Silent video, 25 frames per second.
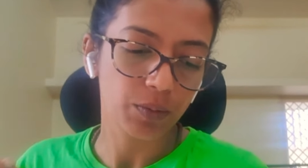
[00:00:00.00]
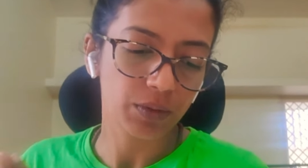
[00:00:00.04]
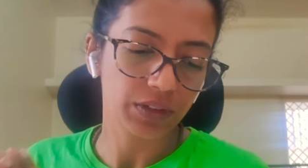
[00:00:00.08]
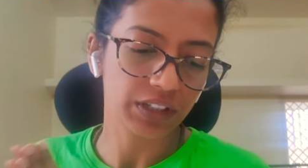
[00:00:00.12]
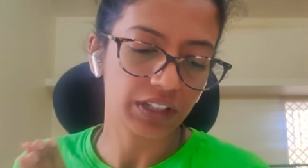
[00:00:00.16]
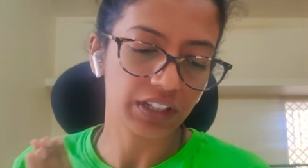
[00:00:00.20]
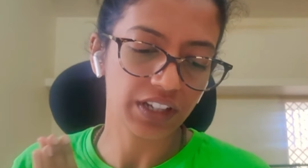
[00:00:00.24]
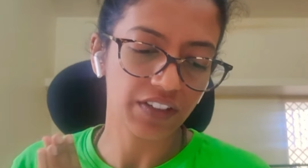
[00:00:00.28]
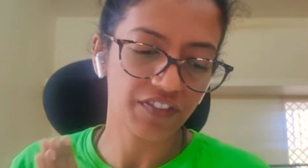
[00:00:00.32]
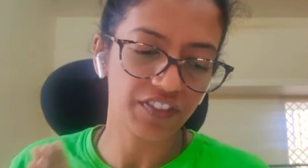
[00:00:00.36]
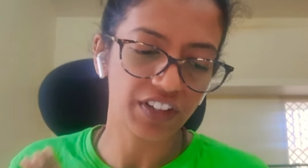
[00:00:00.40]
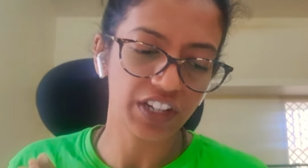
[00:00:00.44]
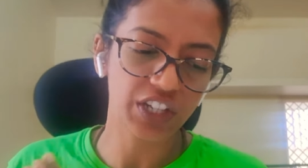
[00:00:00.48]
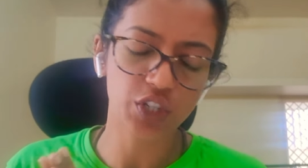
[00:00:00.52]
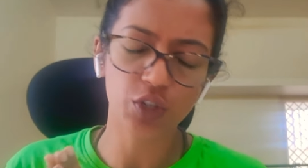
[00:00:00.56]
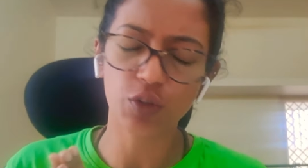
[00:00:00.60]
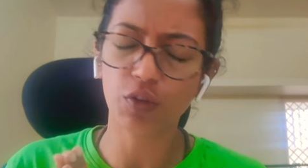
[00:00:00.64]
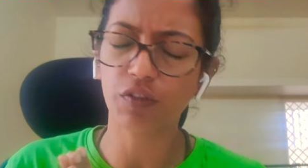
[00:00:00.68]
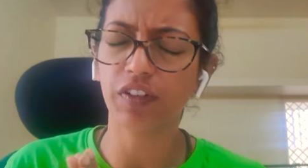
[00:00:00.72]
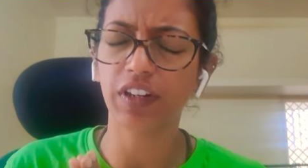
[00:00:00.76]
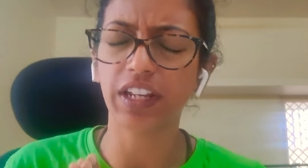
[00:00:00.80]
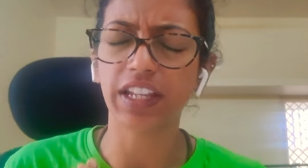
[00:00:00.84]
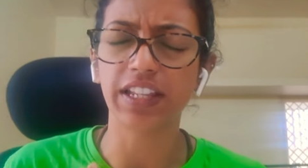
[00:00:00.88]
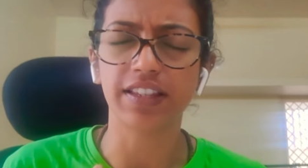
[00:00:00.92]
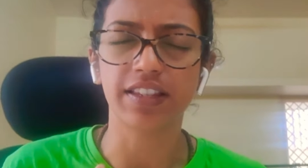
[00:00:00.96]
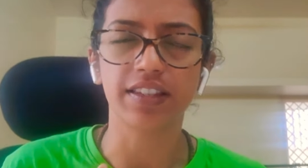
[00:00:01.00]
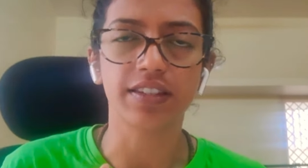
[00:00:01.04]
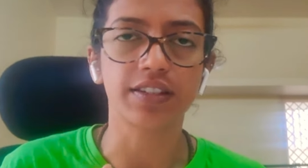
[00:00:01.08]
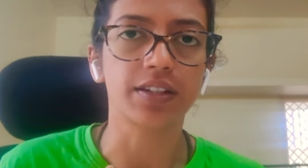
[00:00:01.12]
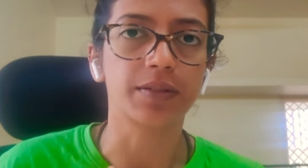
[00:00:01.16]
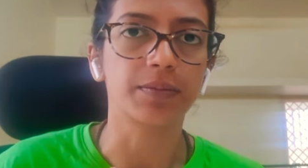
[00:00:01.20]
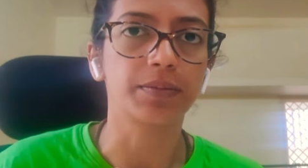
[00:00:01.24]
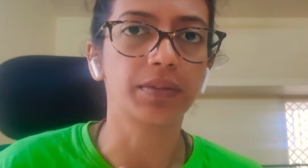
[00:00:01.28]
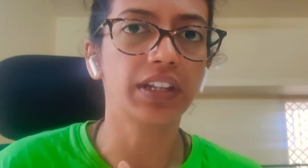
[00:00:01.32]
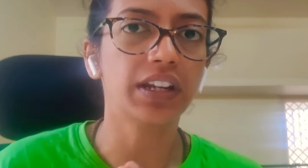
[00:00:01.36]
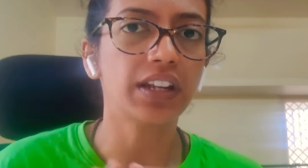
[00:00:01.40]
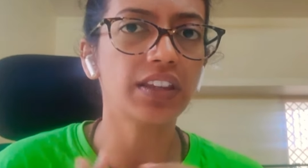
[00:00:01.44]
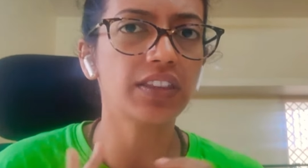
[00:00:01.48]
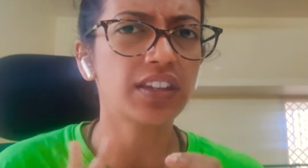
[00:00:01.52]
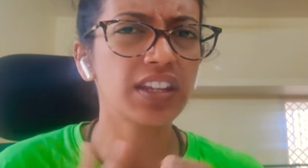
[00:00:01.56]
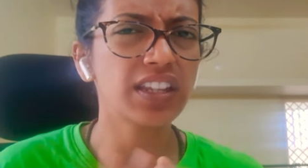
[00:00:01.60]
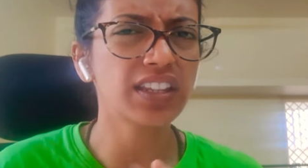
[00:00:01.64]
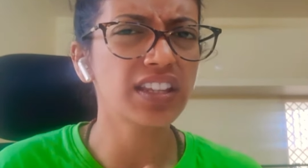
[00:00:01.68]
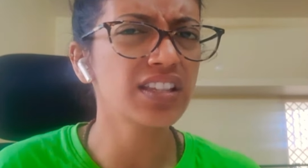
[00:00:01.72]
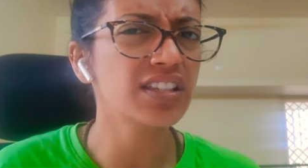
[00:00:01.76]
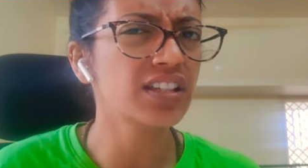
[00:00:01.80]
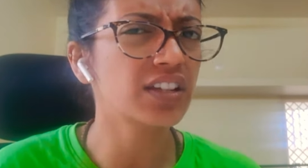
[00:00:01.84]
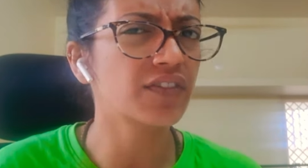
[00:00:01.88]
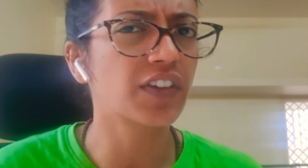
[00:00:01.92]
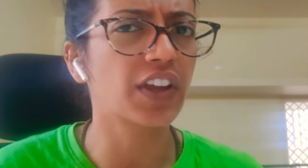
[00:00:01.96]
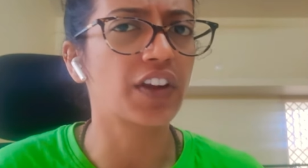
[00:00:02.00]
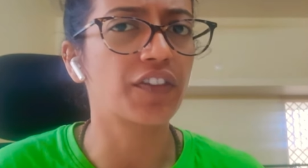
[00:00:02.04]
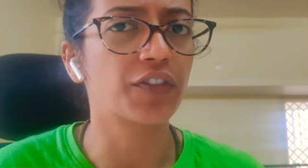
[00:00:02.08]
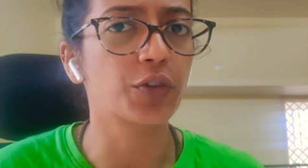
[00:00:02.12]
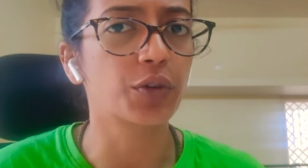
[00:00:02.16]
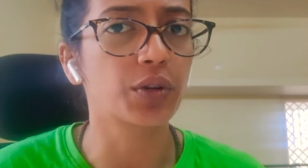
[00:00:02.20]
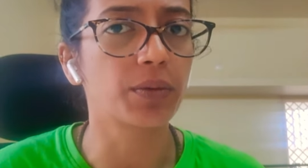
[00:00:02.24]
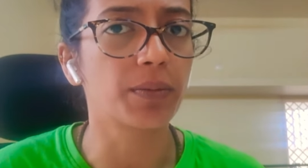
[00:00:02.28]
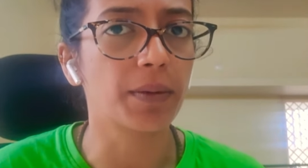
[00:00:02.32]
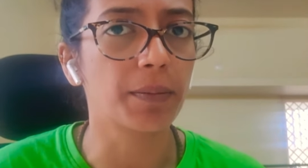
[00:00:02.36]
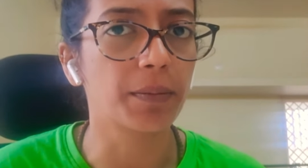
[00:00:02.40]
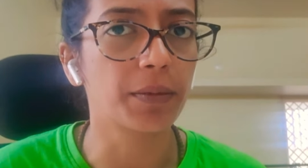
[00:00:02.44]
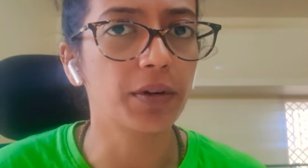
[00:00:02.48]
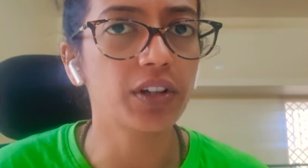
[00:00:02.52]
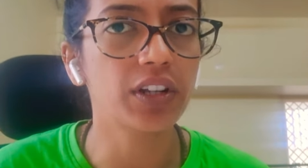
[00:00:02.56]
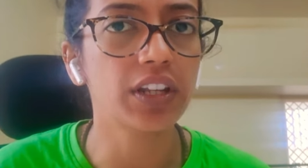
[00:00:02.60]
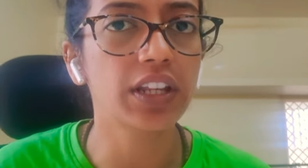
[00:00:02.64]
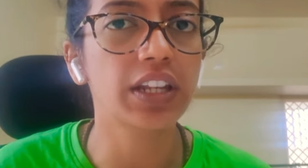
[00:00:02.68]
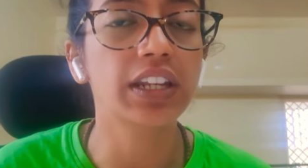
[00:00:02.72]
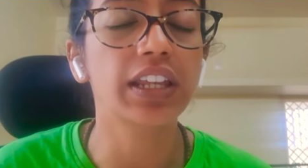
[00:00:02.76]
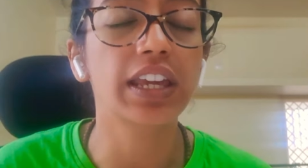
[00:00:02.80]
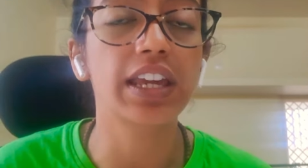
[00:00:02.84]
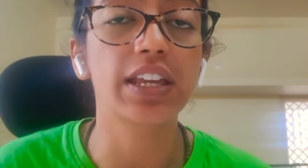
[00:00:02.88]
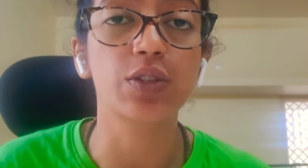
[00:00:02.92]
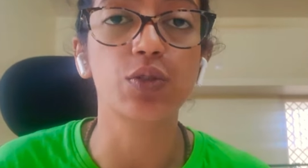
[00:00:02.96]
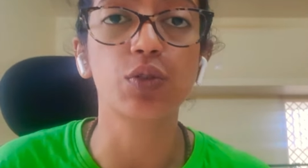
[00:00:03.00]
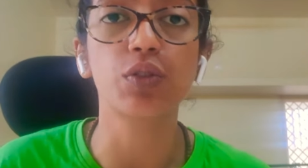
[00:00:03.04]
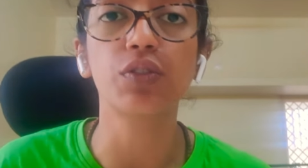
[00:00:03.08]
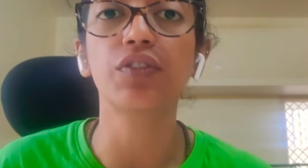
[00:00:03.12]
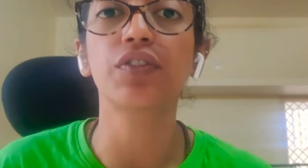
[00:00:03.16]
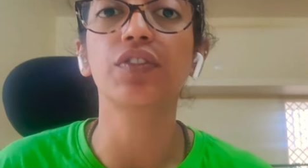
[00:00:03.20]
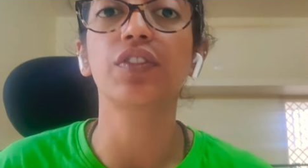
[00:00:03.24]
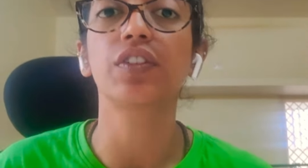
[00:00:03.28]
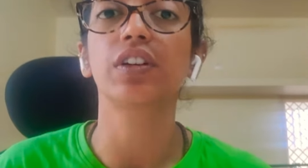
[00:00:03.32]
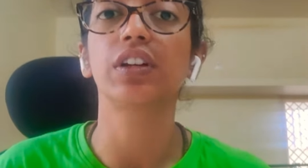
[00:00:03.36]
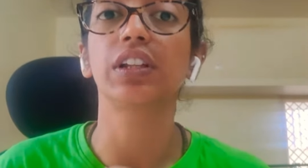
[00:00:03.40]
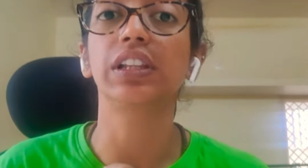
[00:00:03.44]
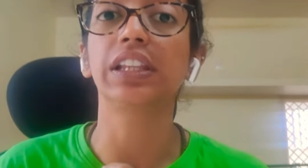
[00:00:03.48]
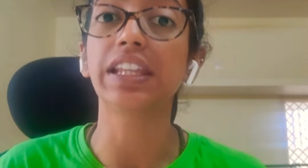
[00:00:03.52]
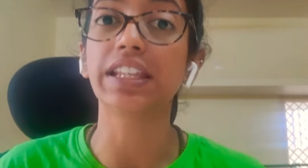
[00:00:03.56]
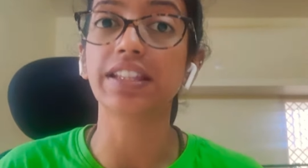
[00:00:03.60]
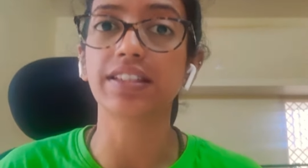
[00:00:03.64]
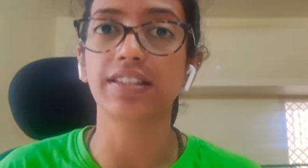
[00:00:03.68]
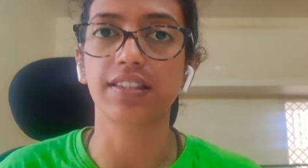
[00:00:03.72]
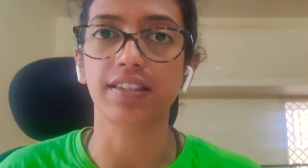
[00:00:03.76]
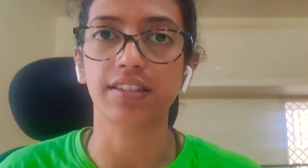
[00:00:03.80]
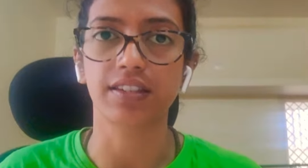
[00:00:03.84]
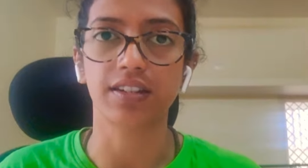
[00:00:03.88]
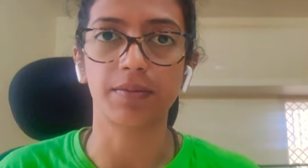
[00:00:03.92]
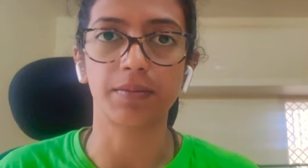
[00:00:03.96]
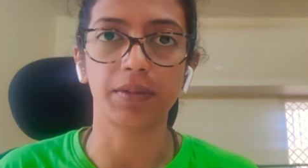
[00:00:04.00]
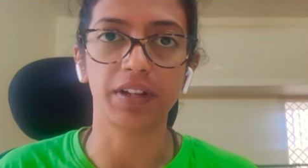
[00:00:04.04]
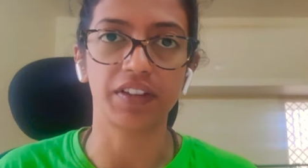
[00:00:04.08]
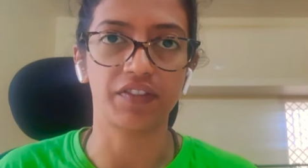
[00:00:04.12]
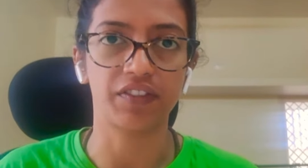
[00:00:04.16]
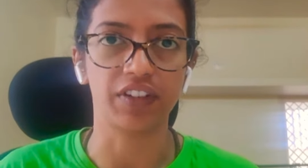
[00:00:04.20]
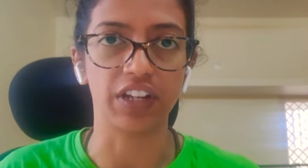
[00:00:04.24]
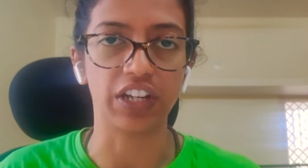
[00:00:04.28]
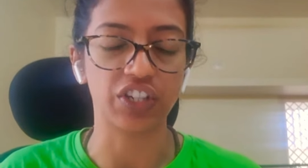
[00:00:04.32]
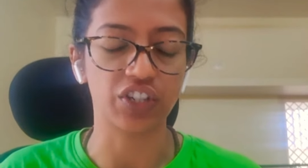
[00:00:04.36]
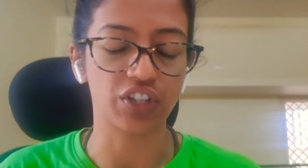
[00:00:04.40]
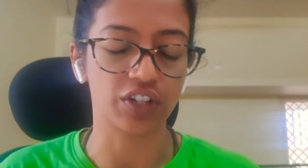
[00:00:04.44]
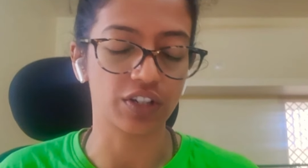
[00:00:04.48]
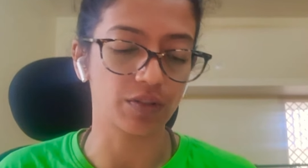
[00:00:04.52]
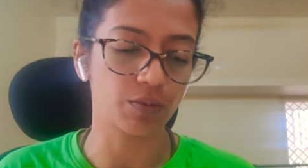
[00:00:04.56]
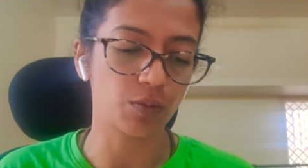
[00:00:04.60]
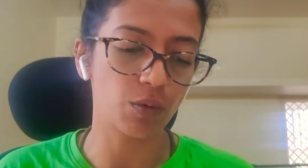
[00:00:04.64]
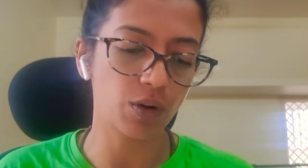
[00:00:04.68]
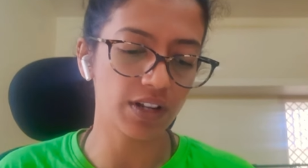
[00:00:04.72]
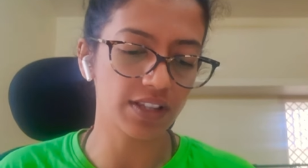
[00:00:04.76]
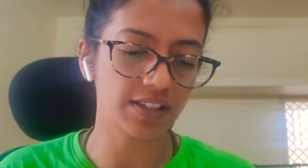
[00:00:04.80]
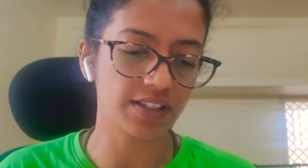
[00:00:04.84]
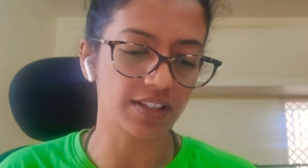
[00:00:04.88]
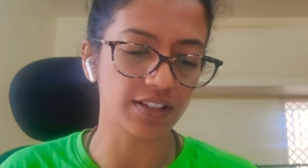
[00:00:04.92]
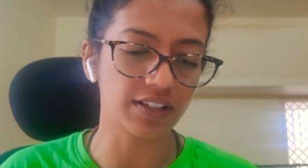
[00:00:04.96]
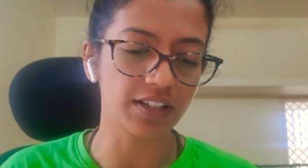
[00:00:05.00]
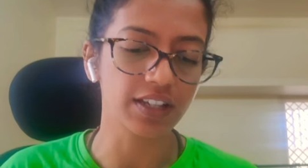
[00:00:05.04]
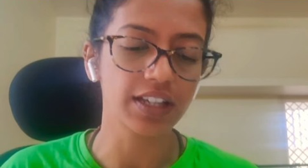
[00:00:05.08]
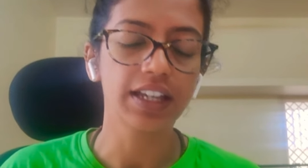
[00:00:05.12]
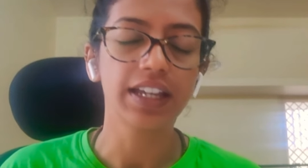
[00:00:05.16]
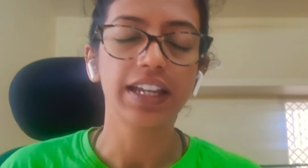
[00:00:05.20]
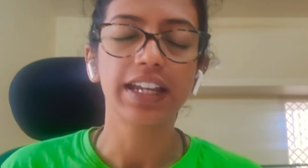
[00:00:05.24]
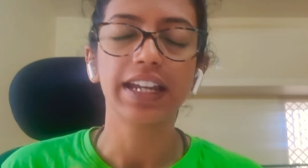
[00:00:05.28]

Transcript: The definition of lean system. There are three things that we have to remember in case of lean system definition. What is it?